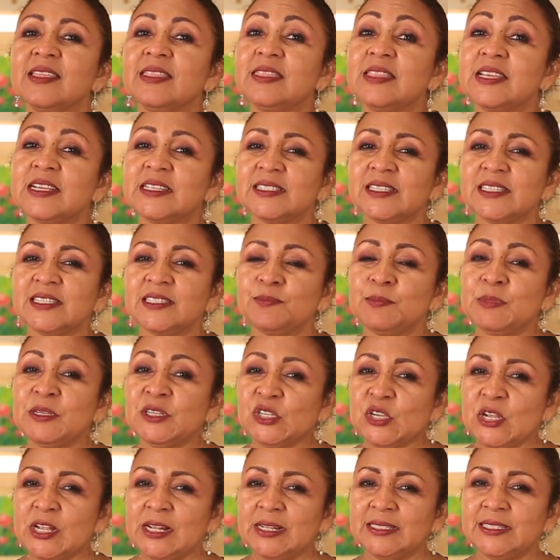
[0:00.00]
This is
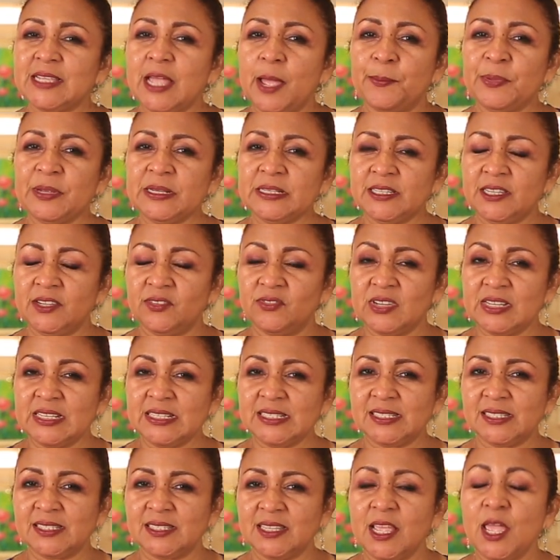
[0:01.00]
Michelle
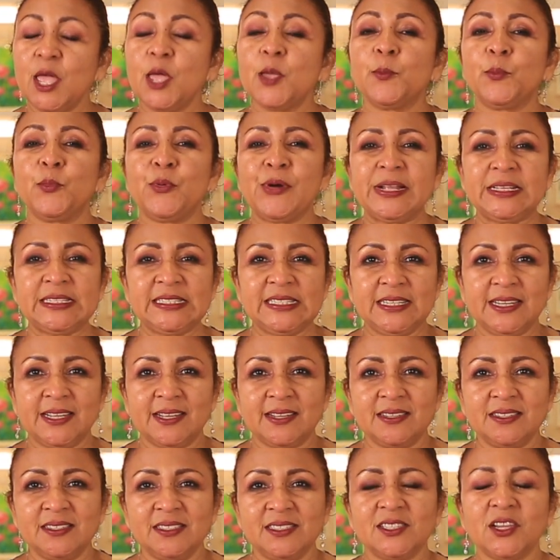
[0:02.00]
Tappin-Davis,
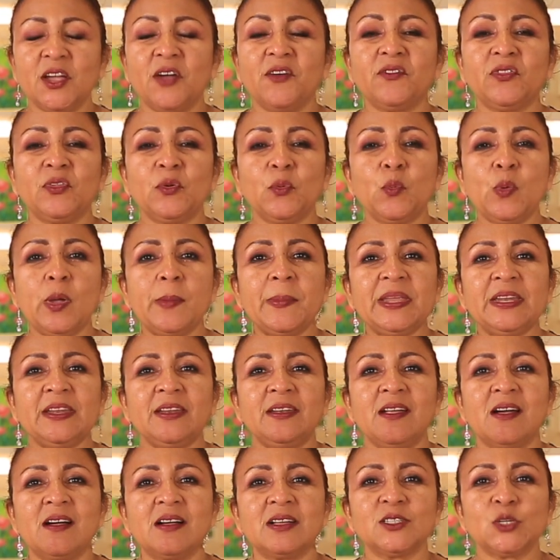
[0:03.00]
President of the Women
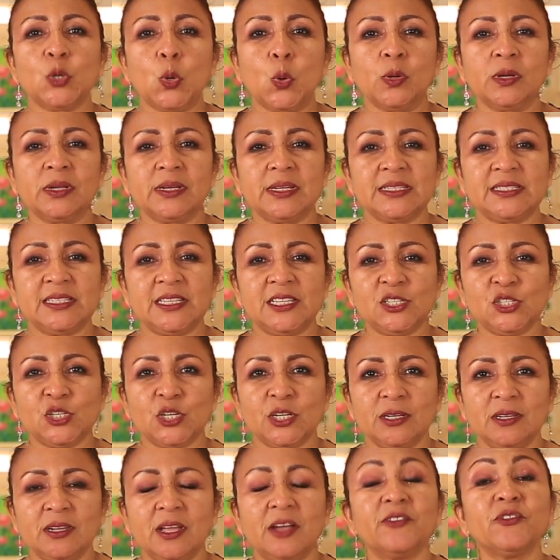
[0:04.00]
in Art
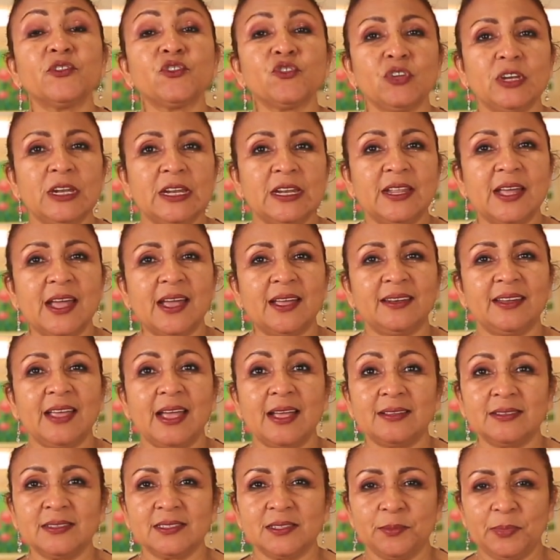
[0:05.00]
Organization of Trinidad
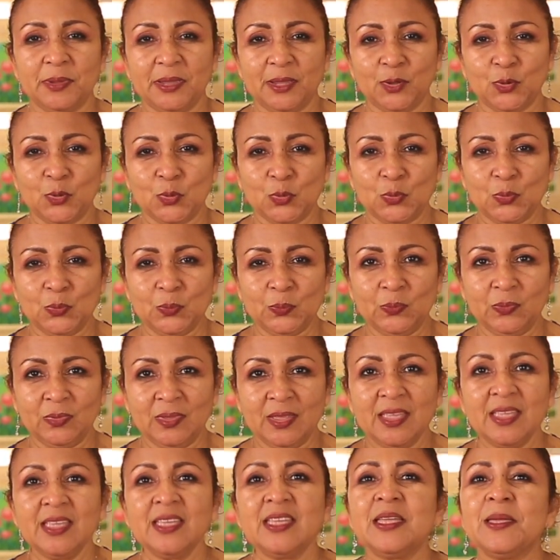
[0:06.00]
and Tobago,
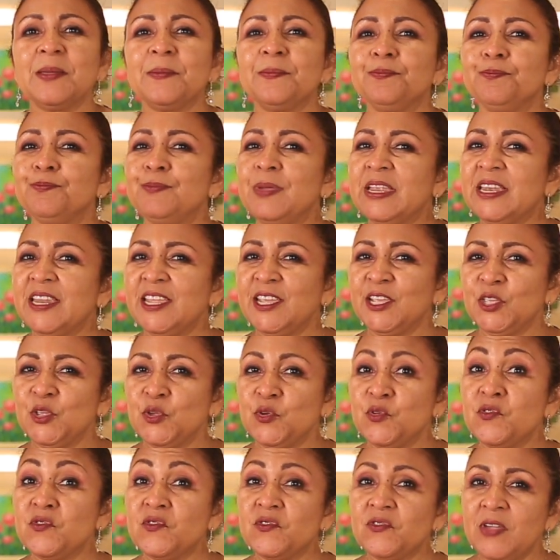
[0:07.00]
bidding
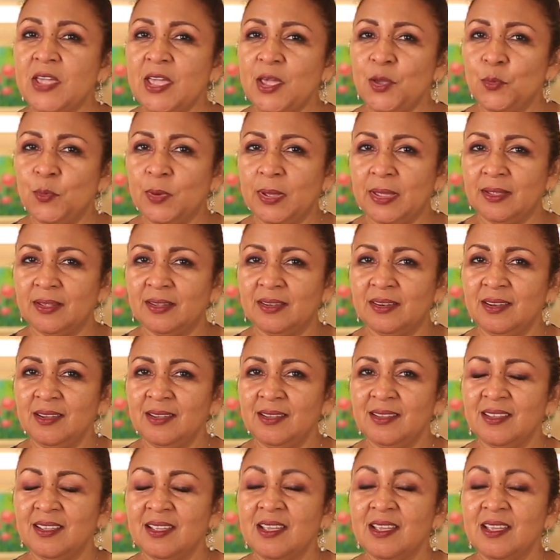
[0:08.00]
you farewell